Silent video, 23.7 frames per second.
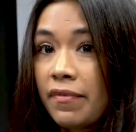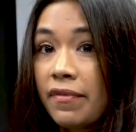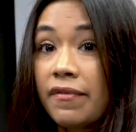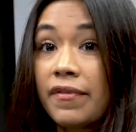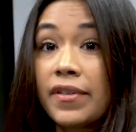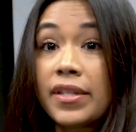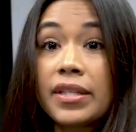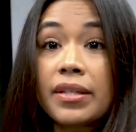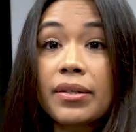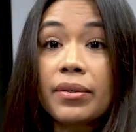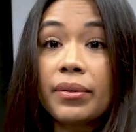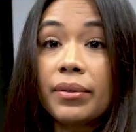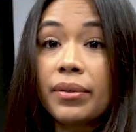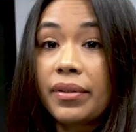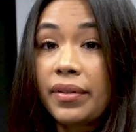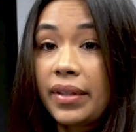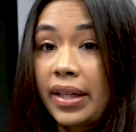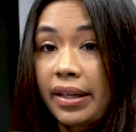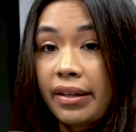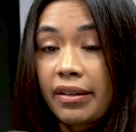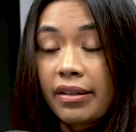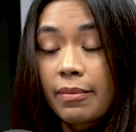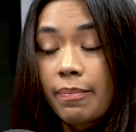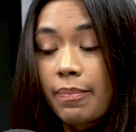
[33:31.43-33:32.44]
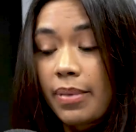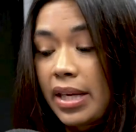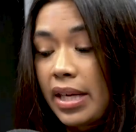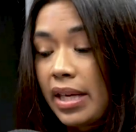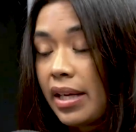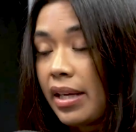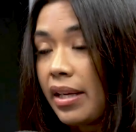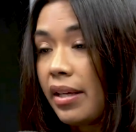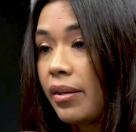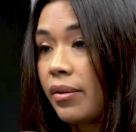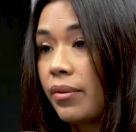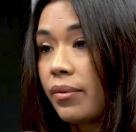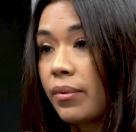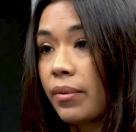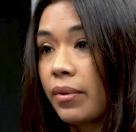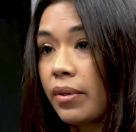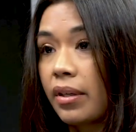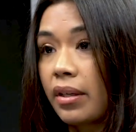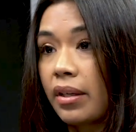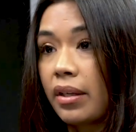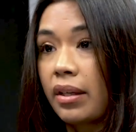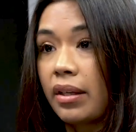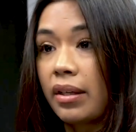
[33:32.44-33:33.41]
physical therapy
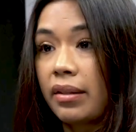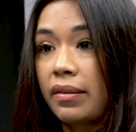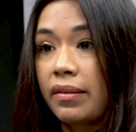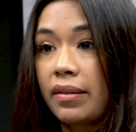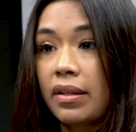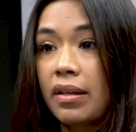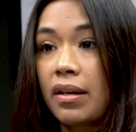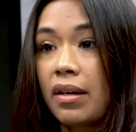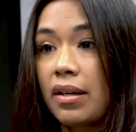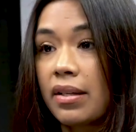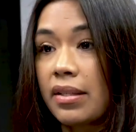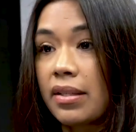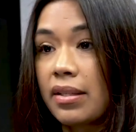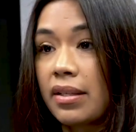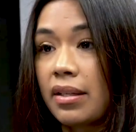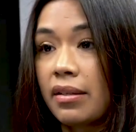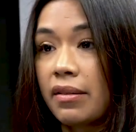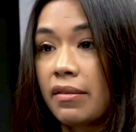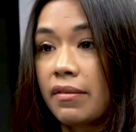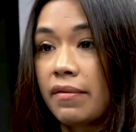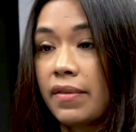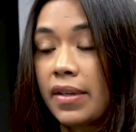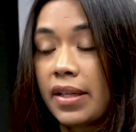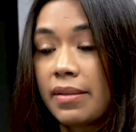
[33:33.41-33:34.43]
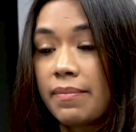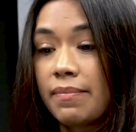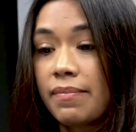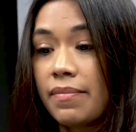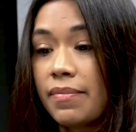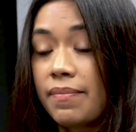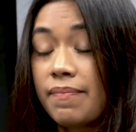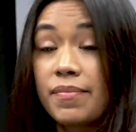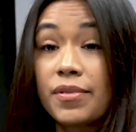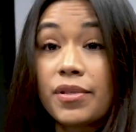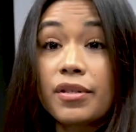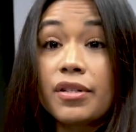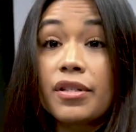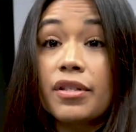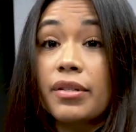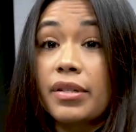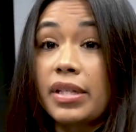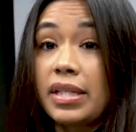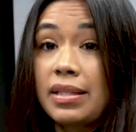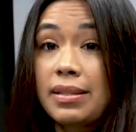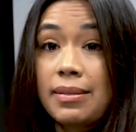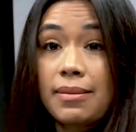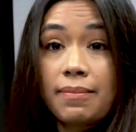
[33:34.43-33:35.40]
or the cost of
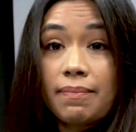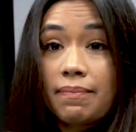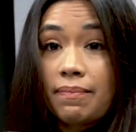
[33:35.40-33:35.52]
surgeries.